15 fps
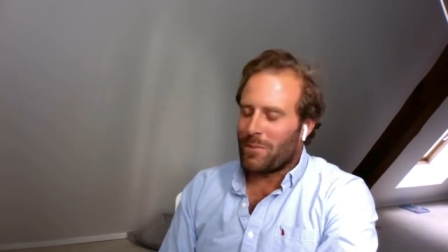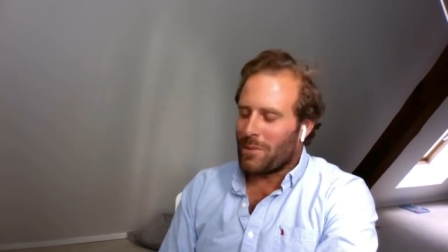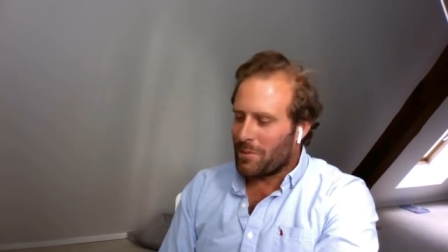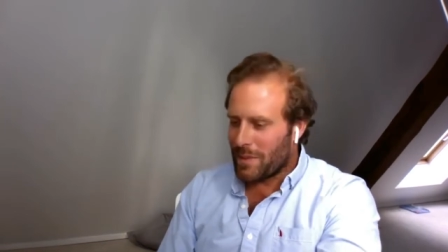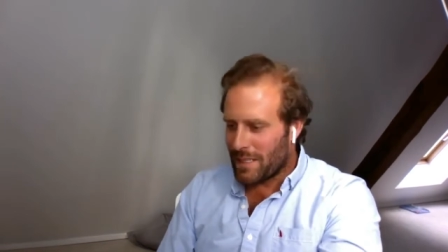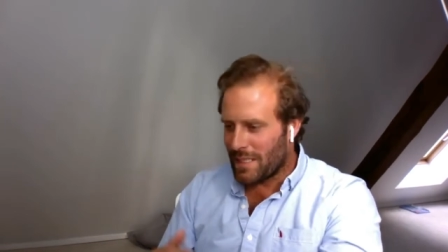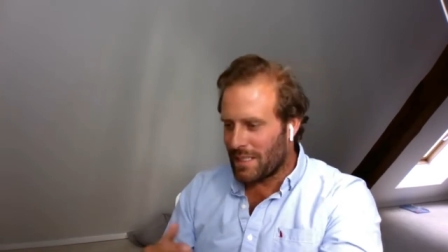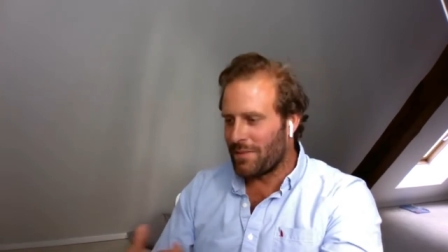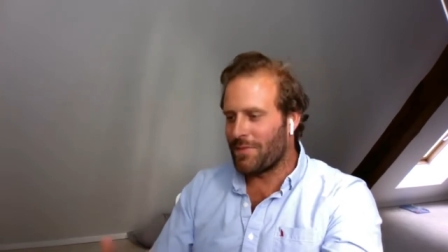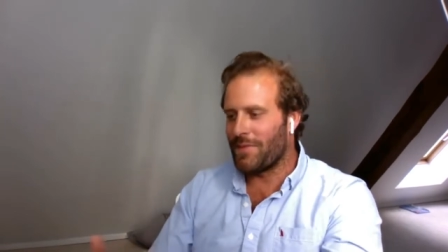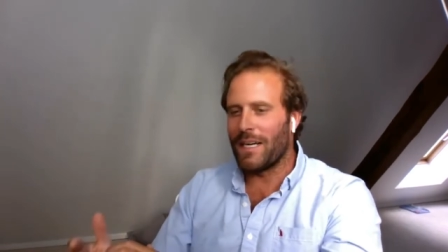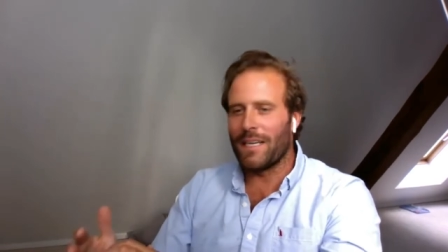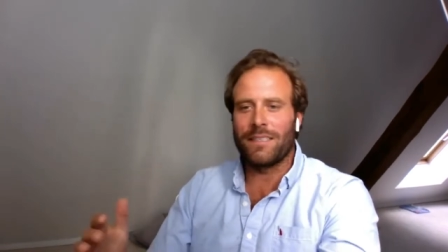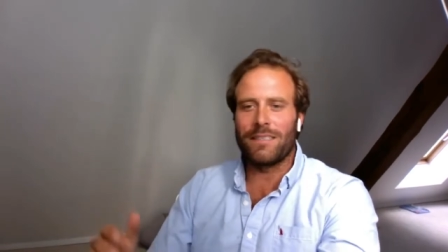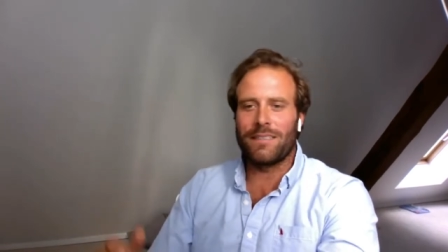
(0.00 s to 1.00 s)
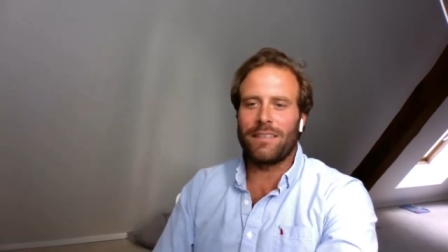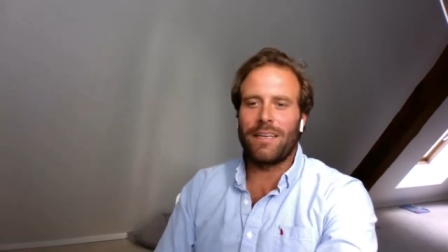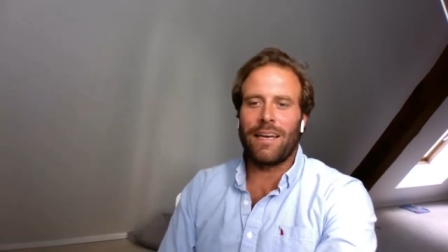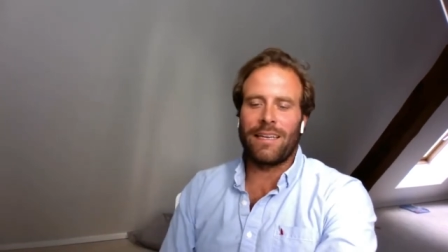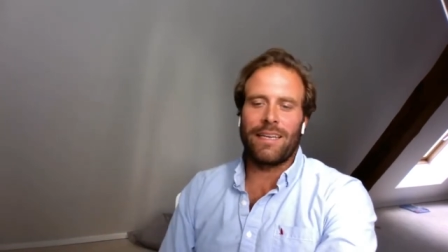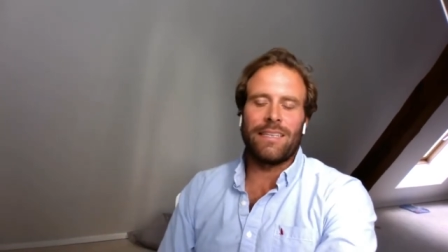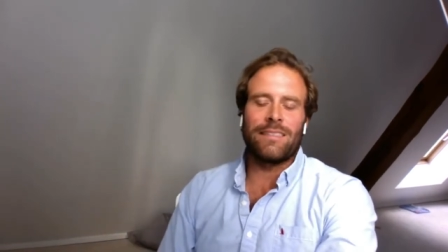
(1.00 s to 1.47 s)
where we really fight it
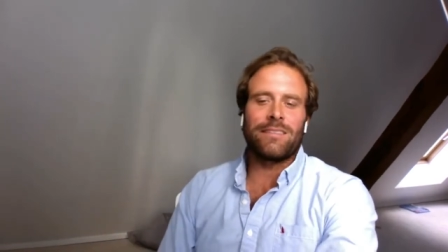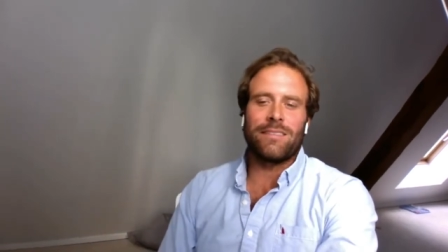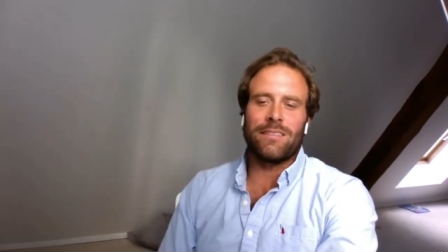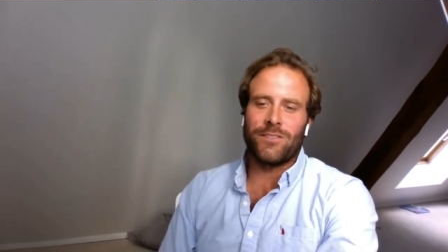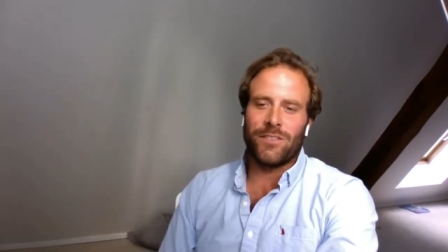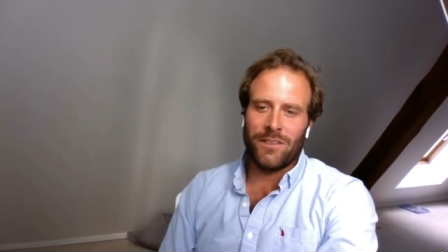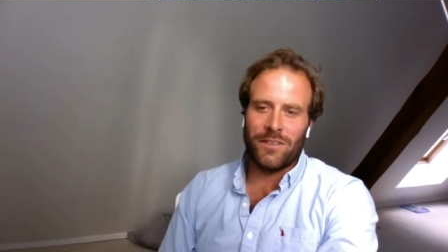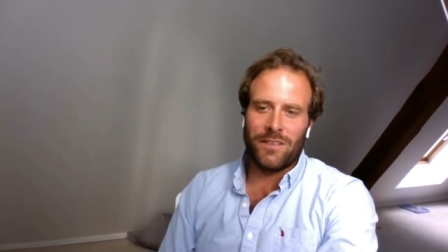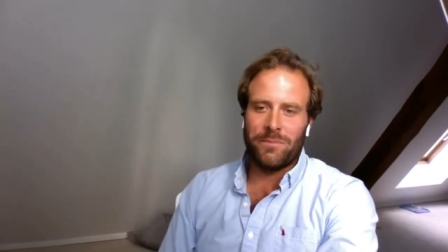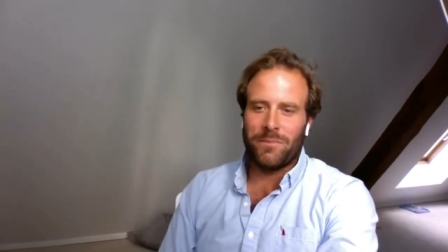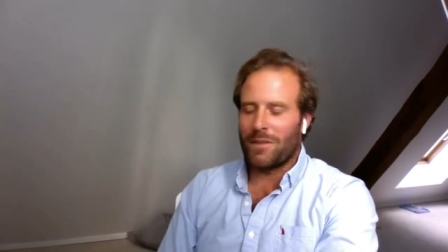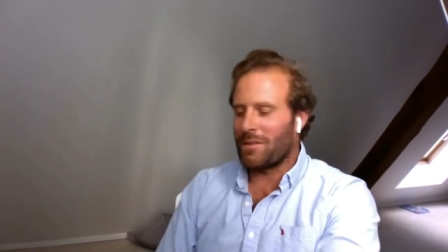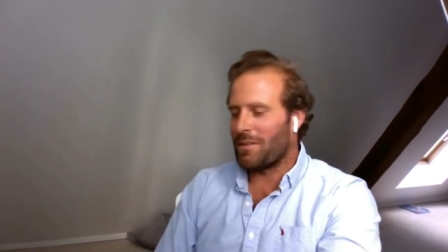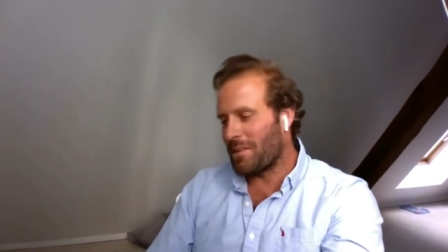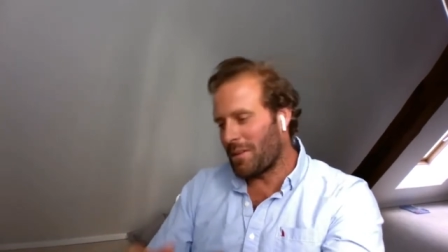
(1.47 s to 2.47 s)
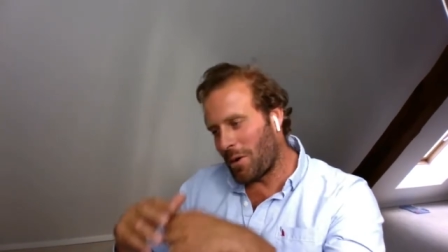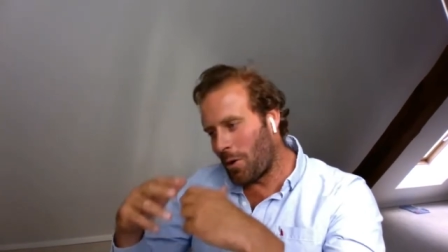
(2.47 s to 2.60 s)
against each other, but